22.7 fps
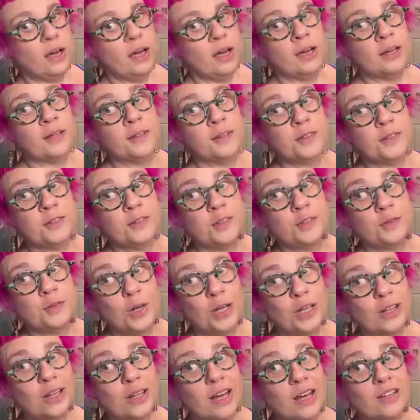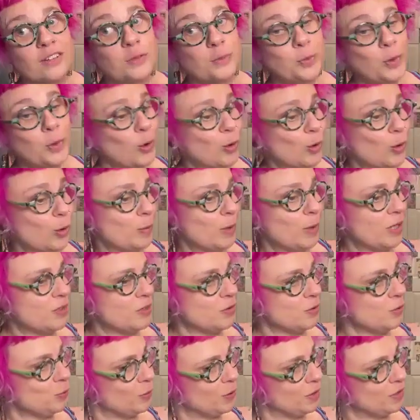And this is my last poem. I
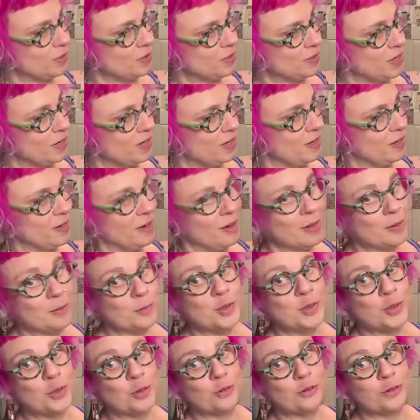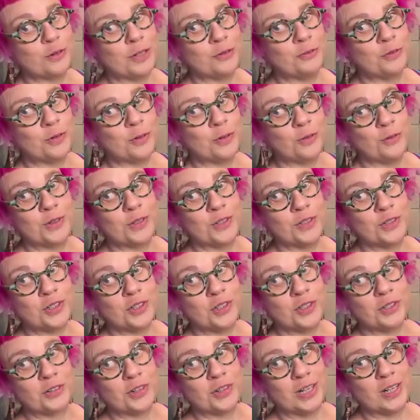just want to say I am so grateful for such
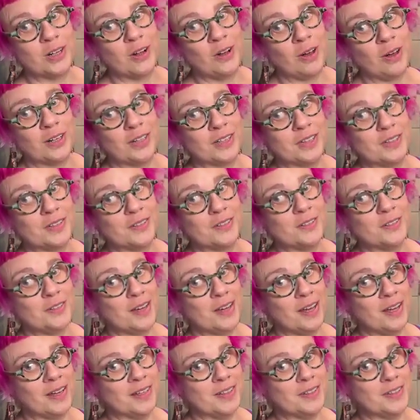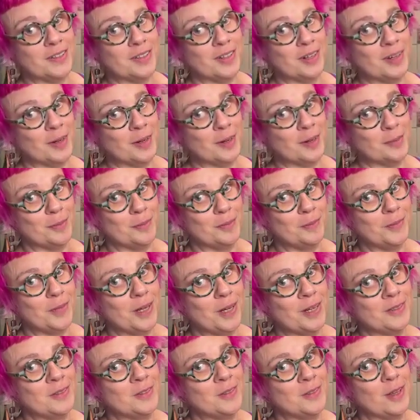a great audience, and
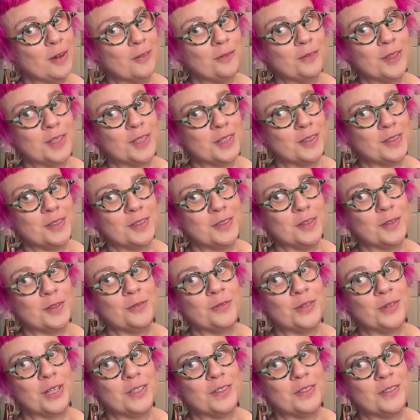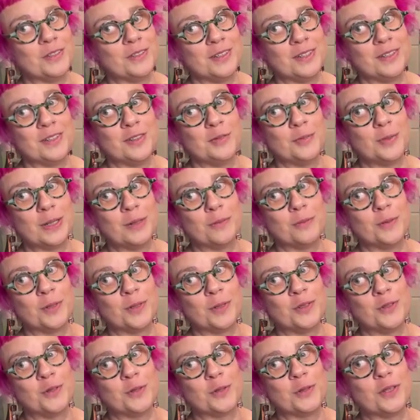it's lovely to see your faces and to be able to
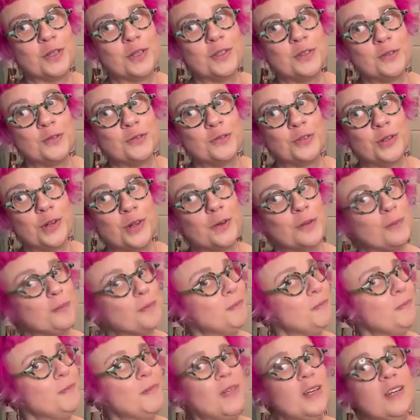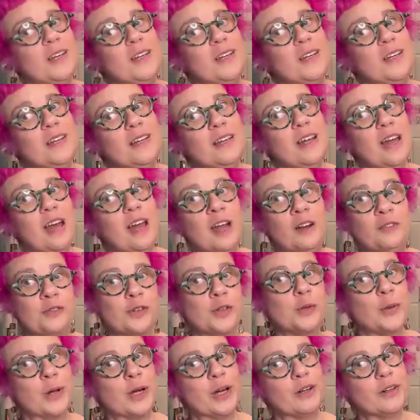do this from
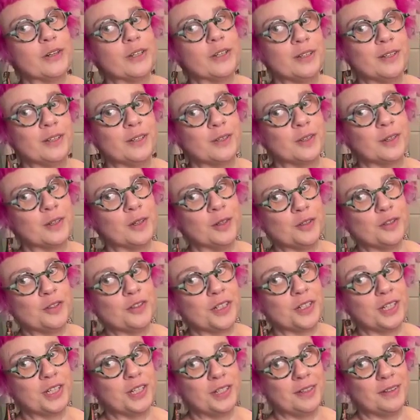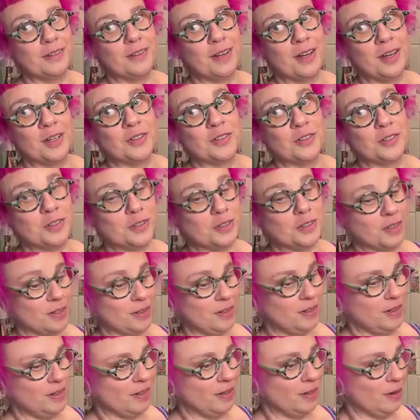everywhere in the country. I
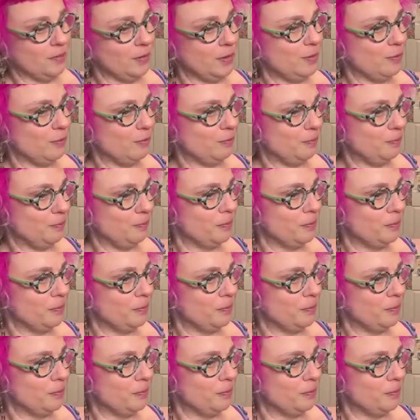love it.